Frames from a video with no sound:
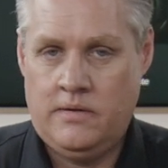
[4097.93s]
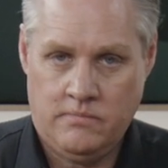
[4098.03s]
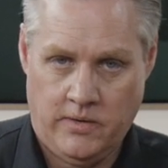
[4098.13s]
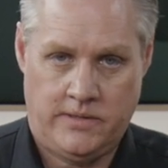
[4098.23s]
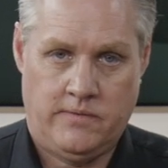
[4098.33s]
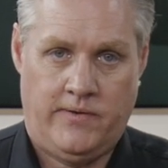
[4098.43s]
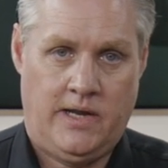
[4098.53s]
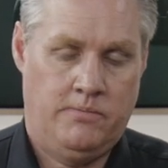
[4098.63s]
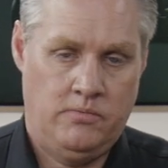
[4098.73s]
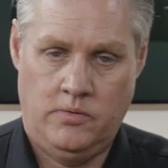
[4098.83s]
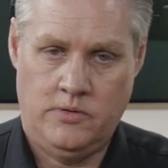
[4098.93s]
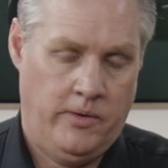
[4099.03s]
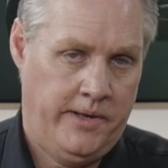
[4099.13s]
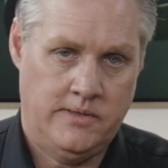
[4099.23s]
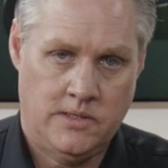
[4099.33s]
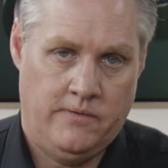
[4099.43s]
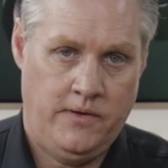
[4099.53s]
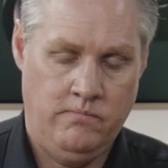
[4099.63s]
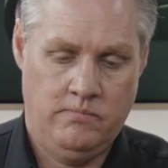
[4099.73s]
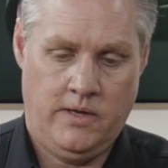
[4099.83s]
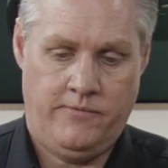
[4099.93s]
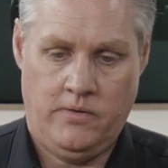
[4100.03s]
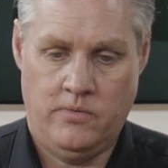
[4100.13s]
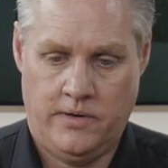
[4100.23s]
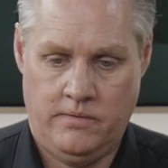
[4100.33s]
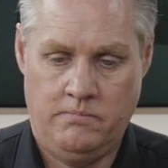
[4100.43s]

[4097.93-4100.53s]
When it's available, we'll tweet it. So if you want to